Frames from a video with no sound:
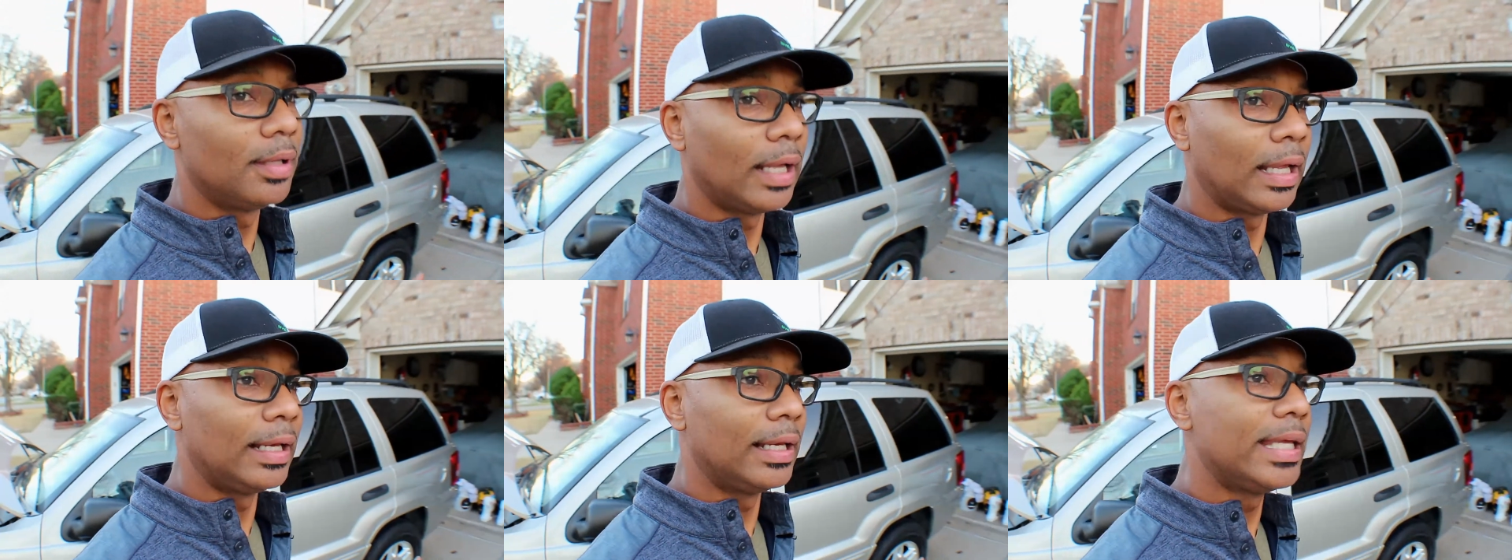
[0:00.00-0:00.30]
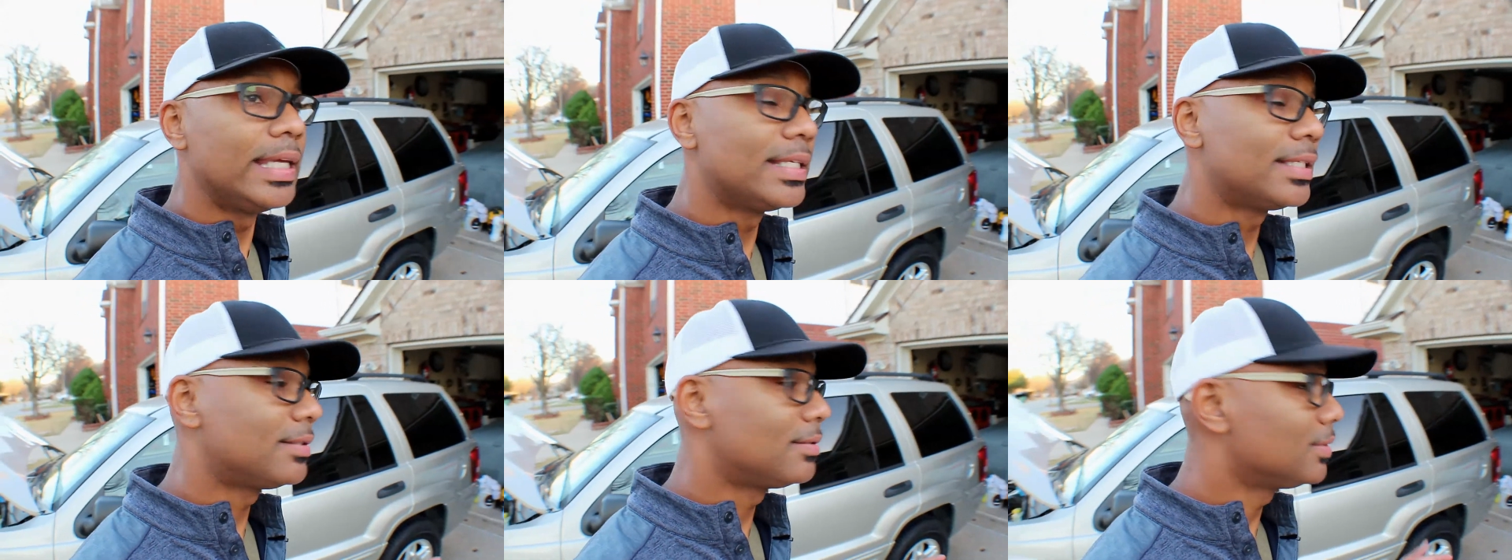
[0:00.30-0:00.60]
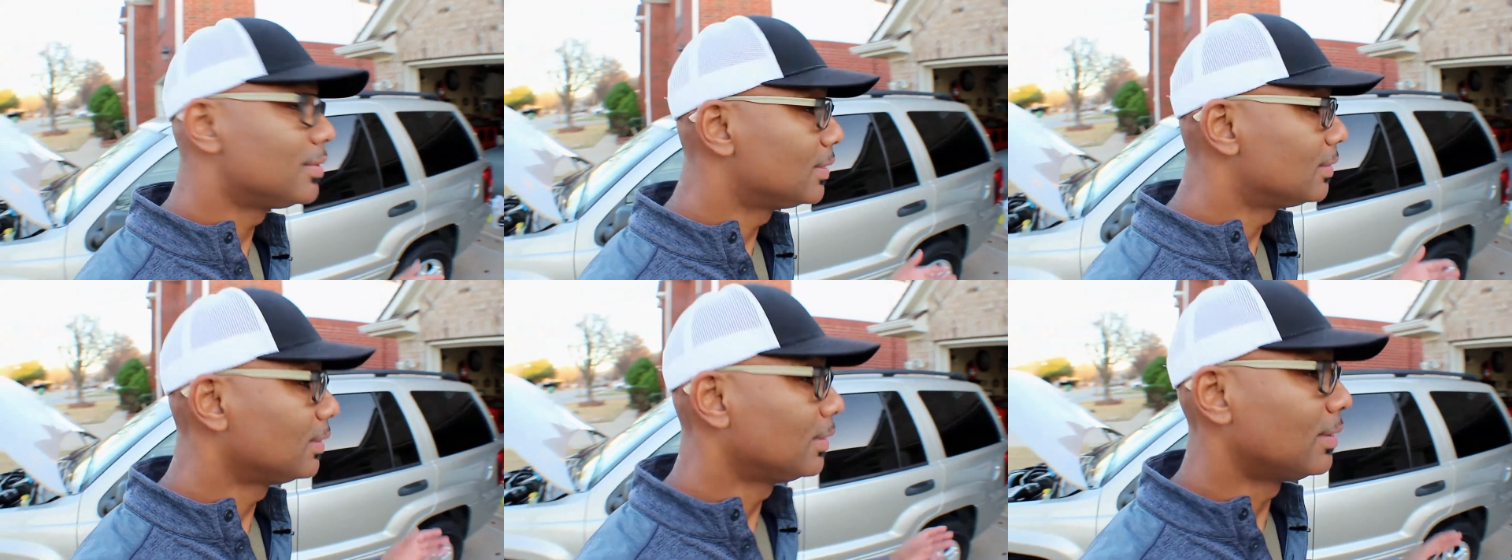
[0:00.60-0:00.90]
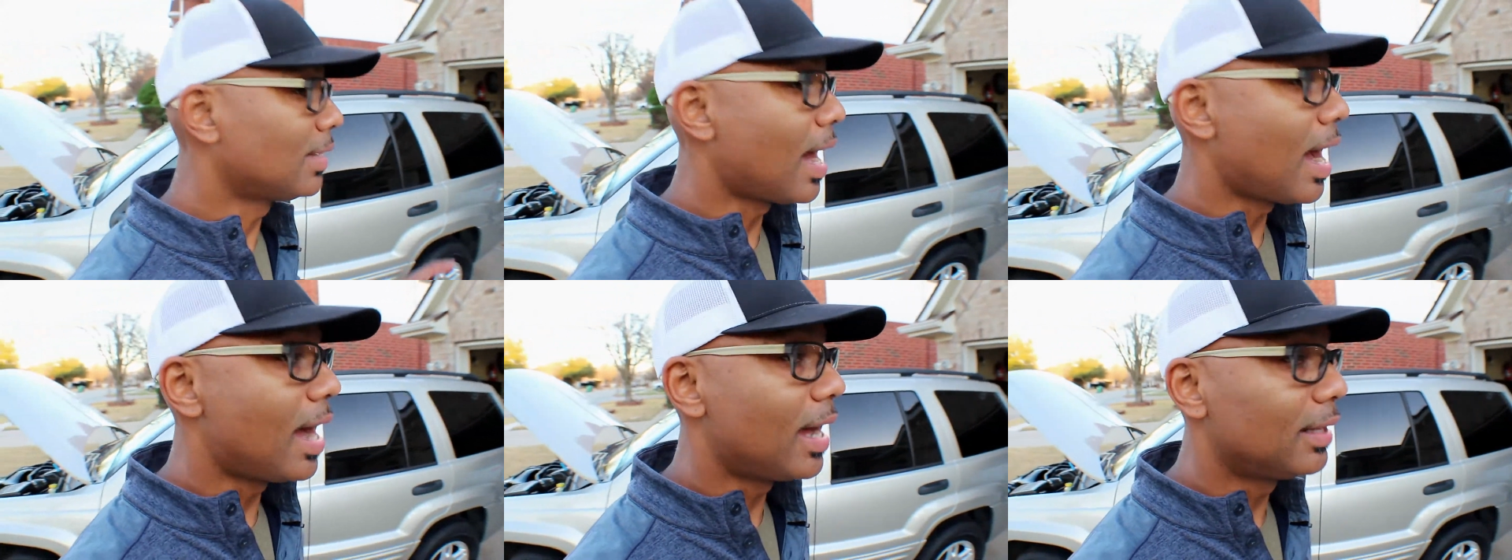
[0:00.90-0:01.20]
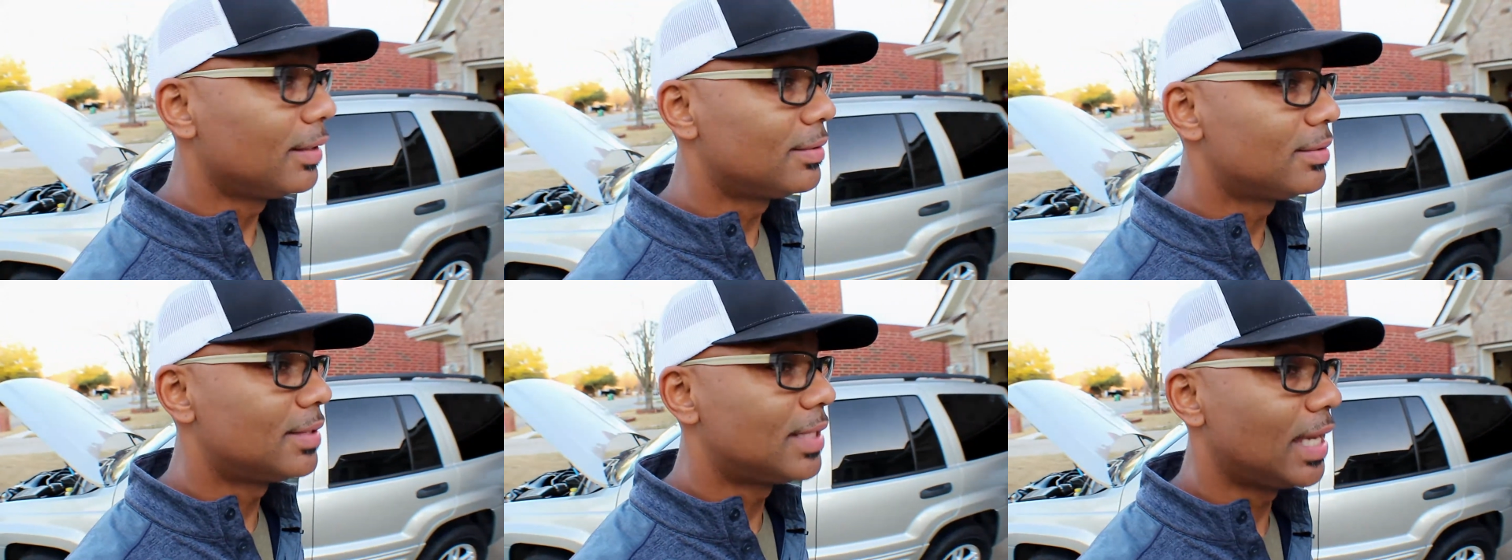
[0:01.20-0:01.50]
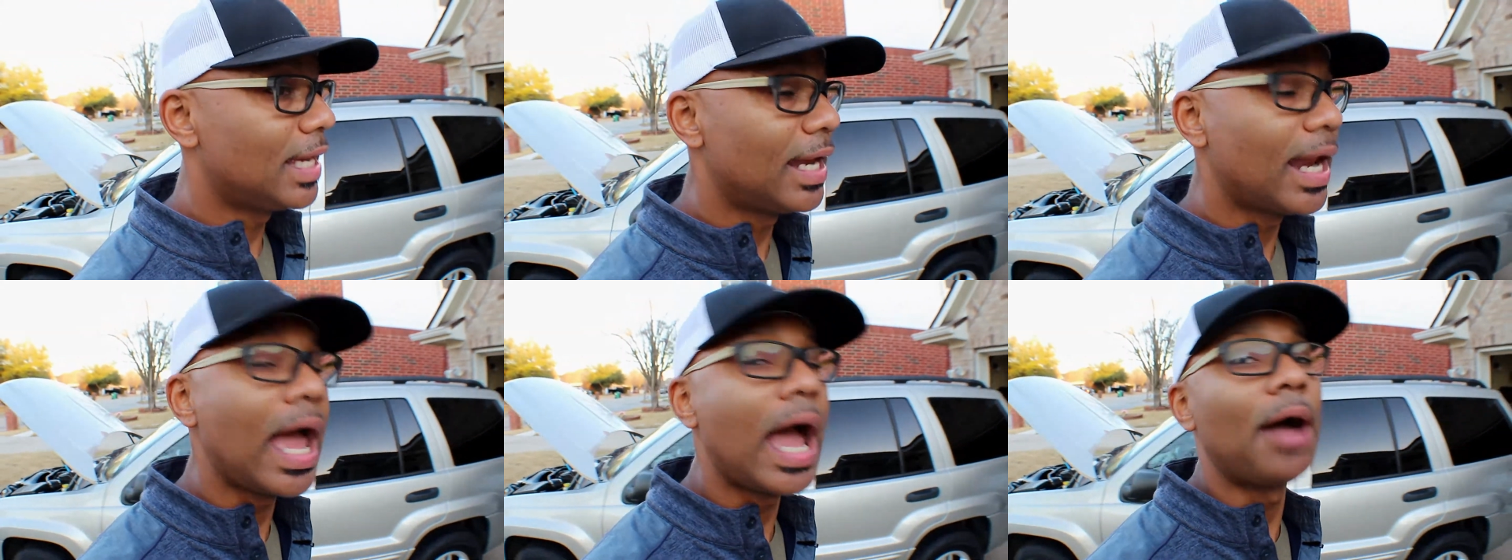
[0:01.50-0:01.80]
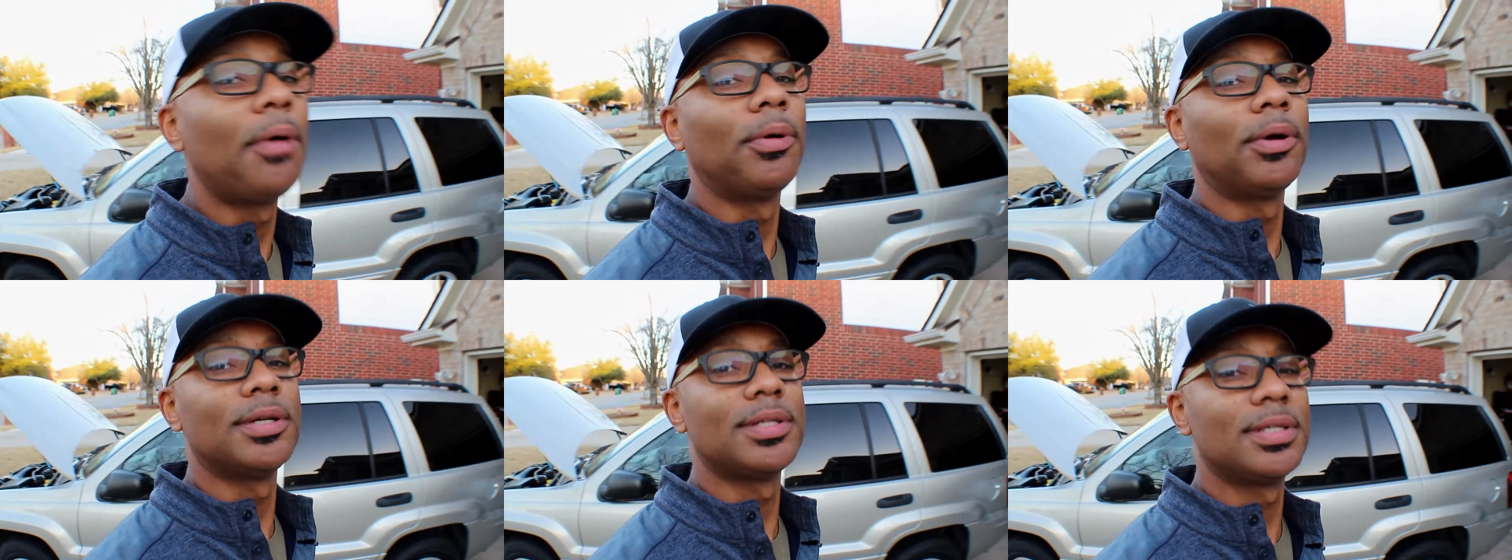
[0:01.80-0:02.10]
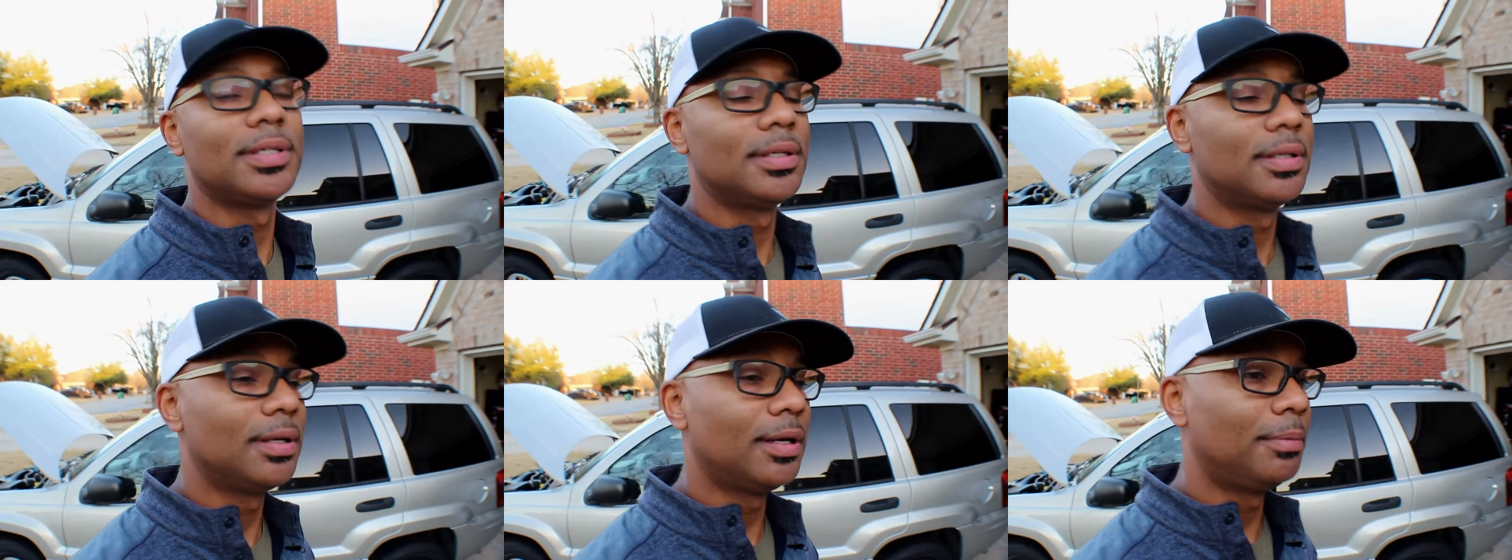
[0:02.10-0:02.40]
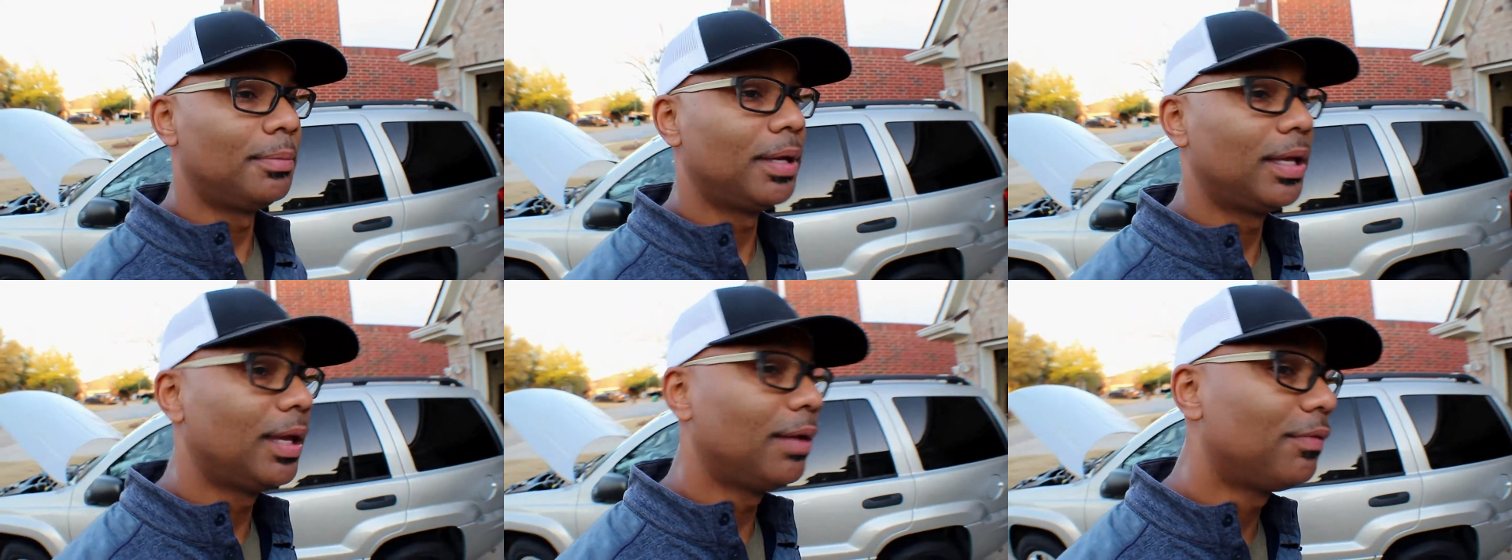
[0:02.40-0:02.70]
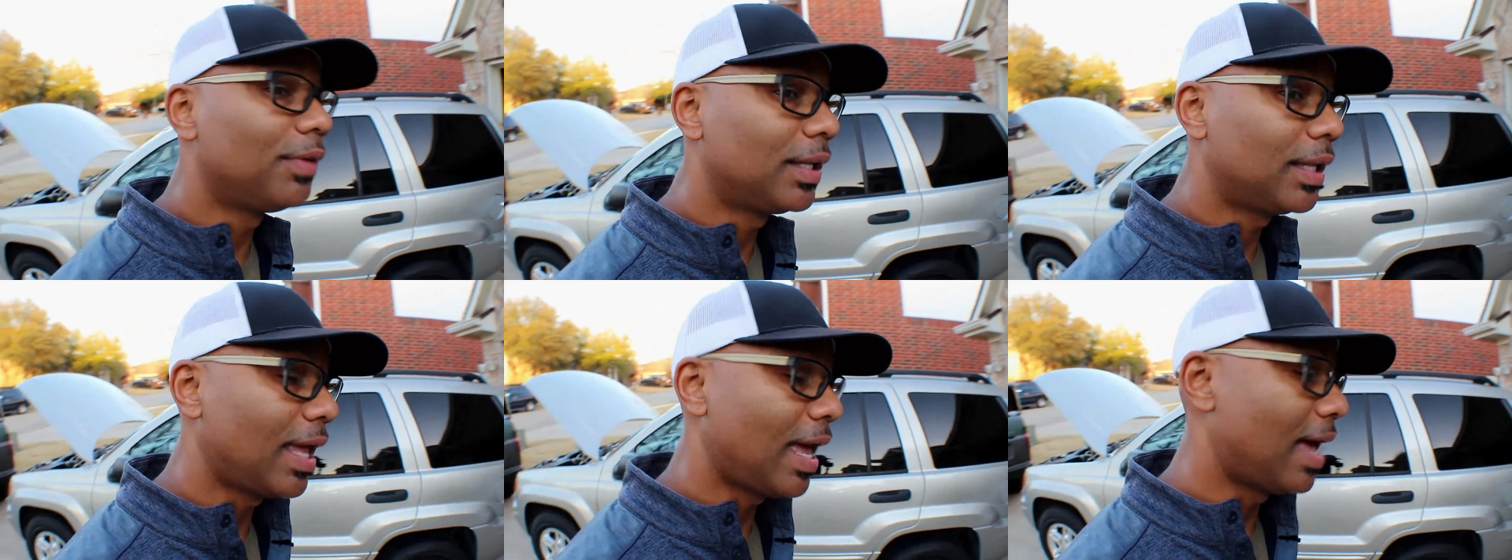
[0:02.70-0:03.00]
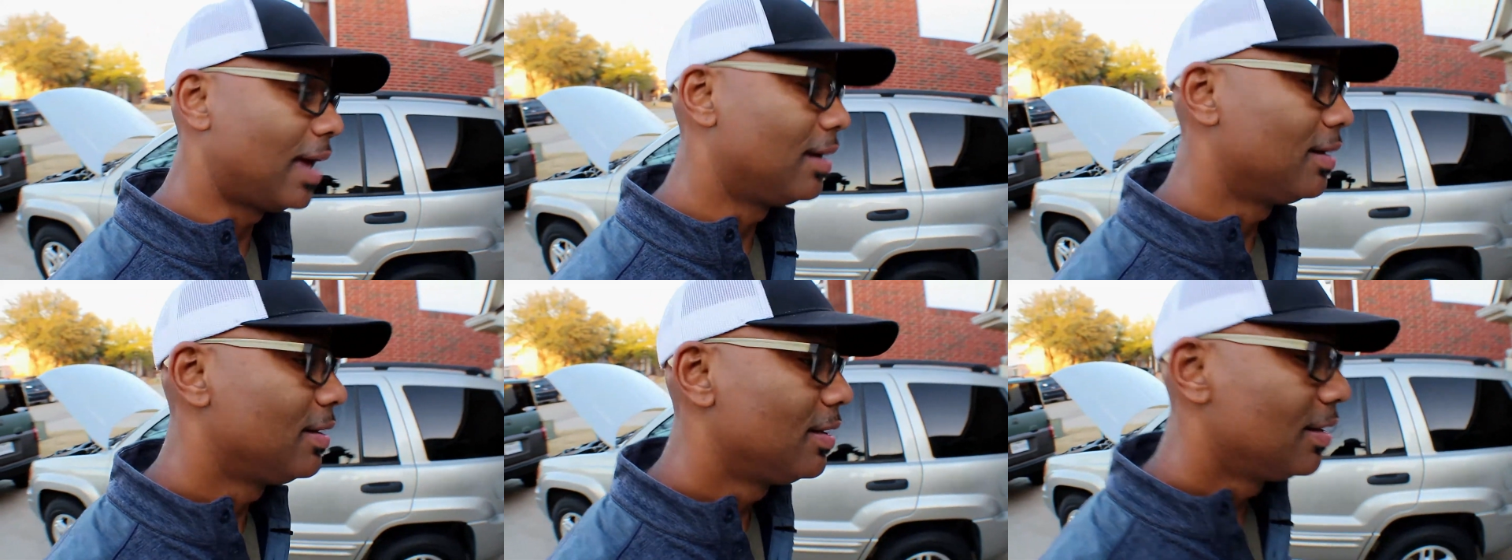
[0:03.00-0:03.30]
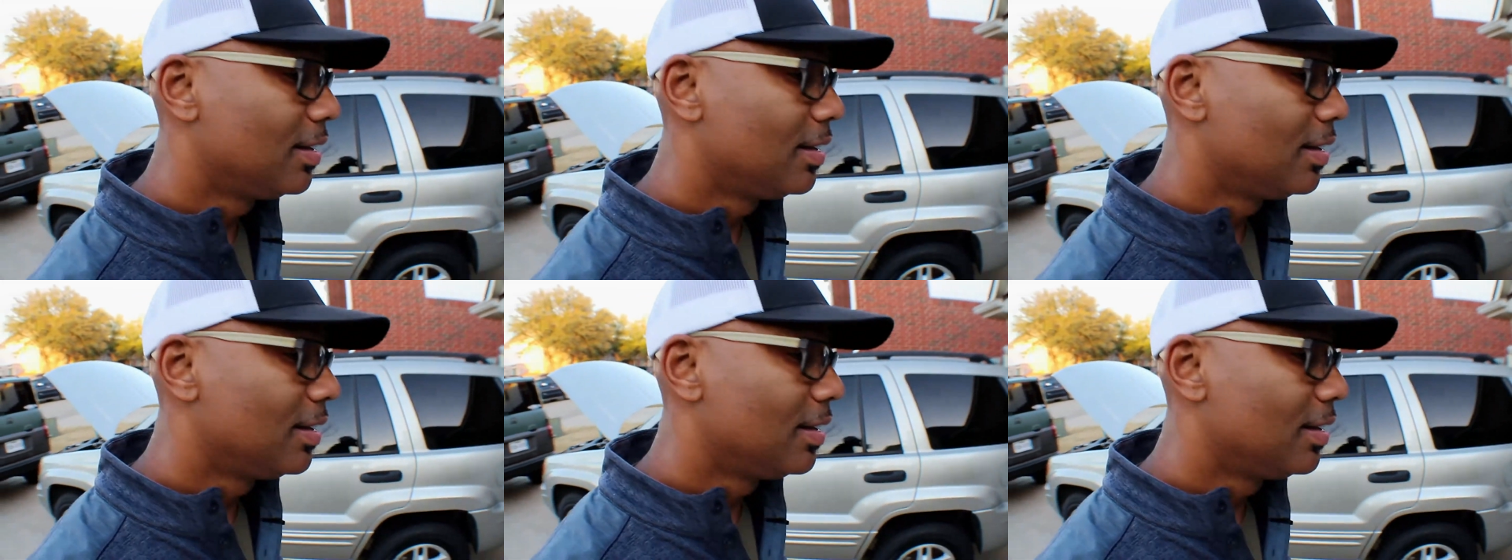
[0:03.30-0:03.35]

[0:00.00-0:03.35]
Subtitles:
at least 9-10 hours. I'm gonna give it that.